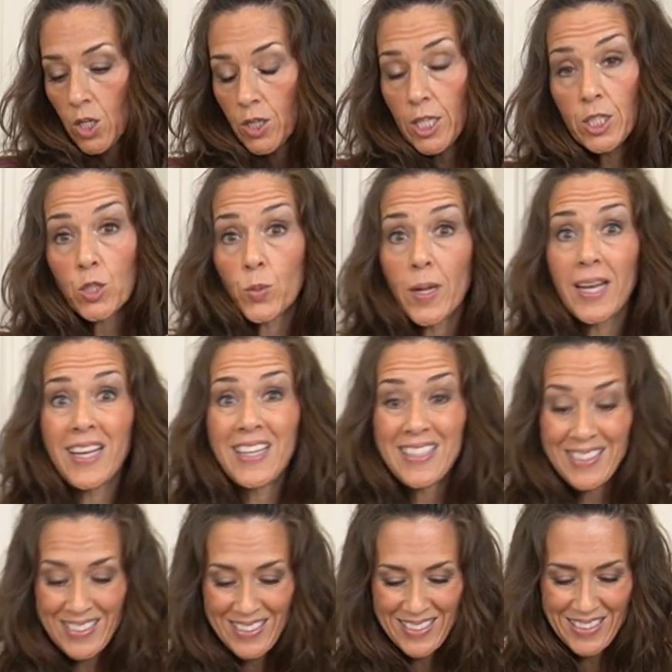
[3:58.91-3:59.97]
That's
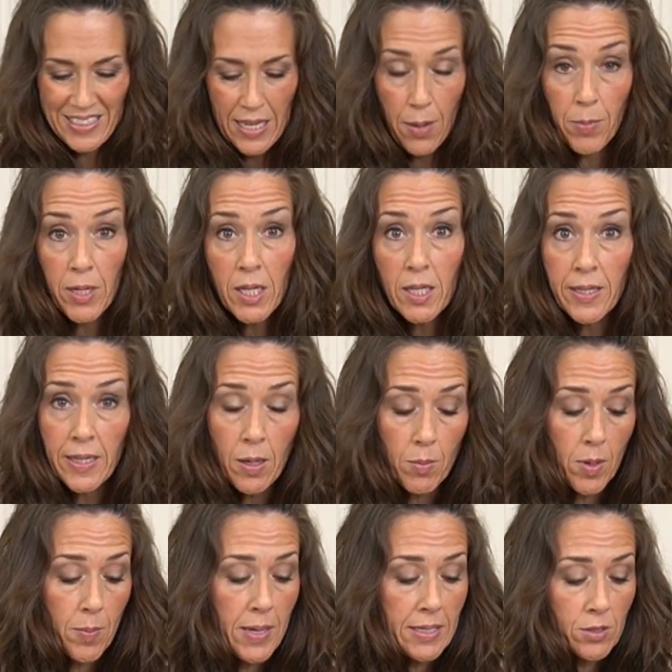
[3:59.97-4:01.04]
ready. I'm gonna clean up
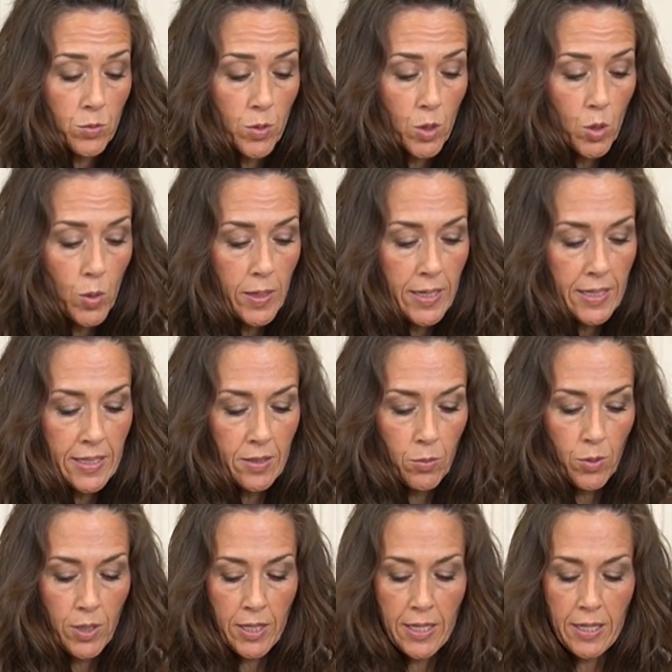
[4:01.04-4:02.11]
my mess real quick, and then
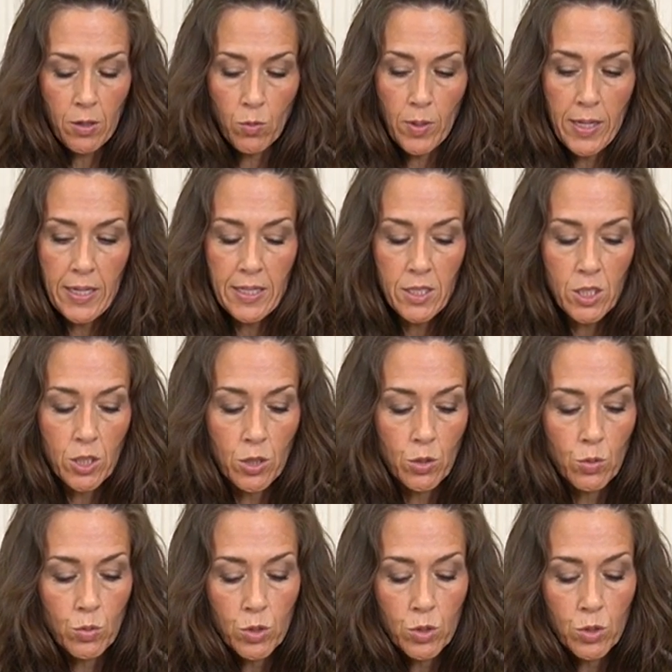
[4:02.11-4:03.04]
we're gonna get ready to